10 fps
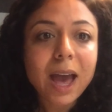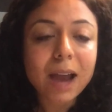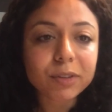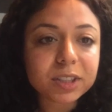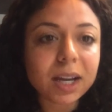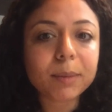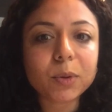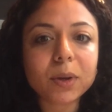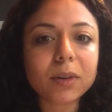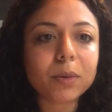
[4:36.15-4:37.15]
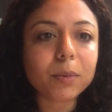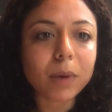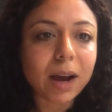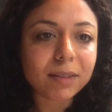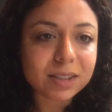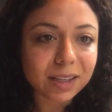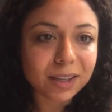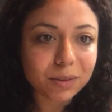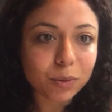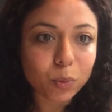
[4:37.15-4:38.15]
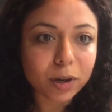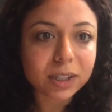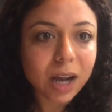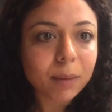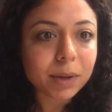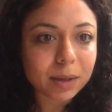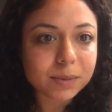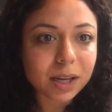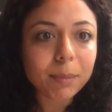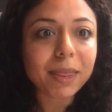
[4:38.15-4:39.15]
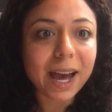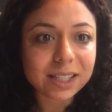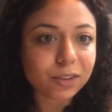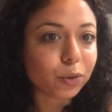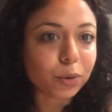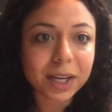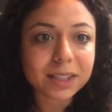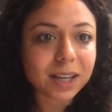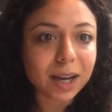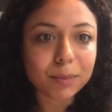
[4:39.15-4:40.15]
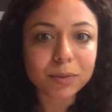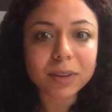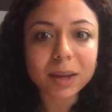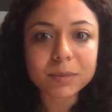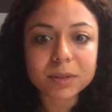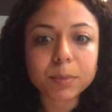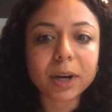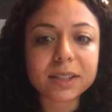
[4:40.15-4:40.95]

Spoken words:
Every time you hear obviously the word come comes up, that's a great time for them to press